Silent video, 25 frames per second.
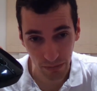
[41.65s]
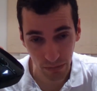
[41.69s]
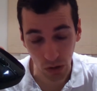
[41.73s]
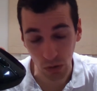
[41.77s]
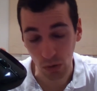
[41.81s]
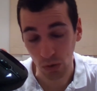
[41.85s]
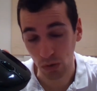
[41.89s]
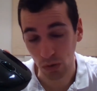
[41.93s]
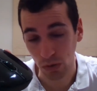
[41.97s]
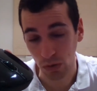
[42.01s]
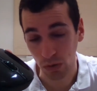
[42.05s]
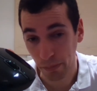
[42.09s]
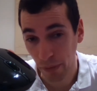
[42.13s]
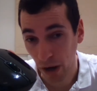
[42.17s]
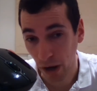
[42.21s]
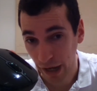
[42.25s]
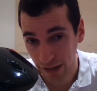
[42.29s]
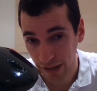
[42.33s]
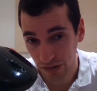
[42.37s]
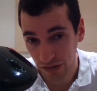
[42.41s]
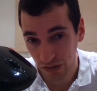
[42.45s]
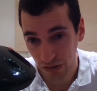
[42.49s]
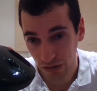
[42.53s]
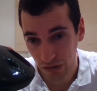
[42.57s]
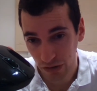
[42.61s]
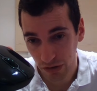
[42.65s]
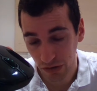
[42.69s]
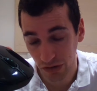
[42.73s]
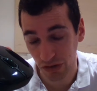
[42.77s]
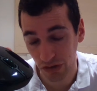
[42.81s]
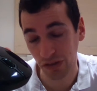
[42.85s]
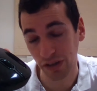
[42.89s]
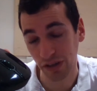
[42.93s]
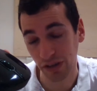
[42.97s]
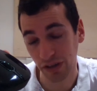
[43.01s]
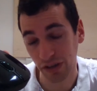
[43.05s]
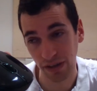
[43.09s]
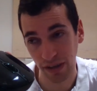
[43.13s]
or mice to
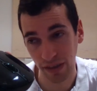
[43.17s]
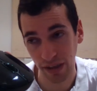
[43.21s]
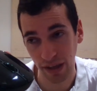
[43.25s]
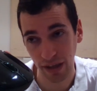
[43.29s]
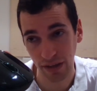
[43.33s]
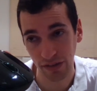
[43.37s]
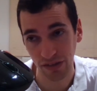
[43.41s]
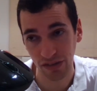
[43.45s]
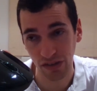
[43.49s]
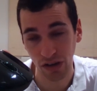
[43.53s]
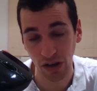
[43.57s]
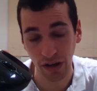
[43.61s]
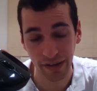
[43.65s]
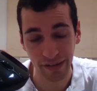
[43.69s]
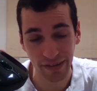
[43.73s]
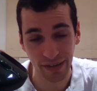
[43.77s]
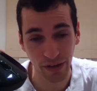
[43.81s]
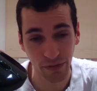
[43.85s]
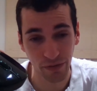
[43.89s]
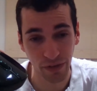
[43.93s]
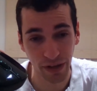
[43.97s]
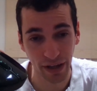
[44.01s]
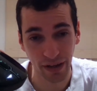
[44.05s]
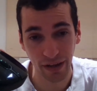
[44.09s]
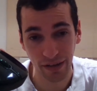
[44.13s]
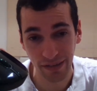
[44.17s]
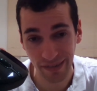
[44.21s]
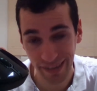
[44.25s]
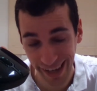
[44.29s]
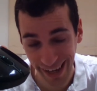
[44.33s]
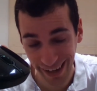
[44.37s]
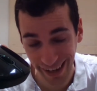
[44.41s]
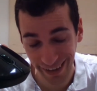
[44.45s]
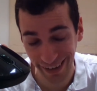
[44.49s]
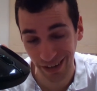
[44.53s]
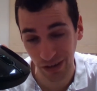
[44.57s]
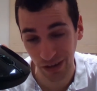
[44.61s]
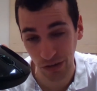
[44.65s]
give it their scientific
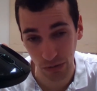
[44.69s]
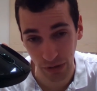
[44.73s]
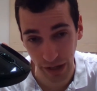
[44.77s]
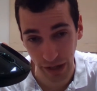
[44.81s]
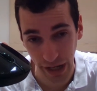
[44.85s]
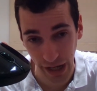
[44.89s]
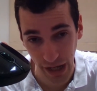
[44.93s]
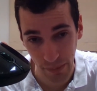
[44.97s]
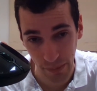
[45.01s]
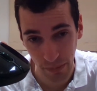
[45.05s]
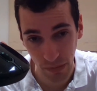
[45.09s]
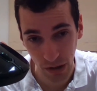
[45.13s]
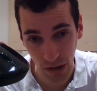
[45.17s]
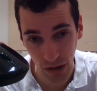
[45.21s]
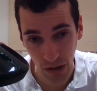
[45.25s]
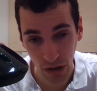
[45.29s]
technical name,